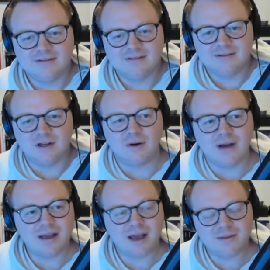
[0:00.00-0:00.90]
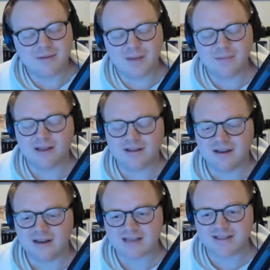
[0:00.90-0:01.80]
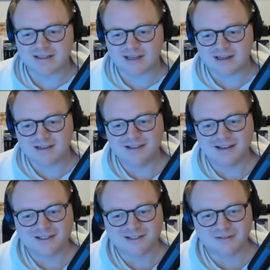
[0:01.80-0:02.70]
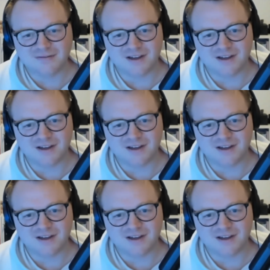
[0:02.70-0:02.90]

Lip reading: No, I played the Nexus deck, the Nexus of Fate.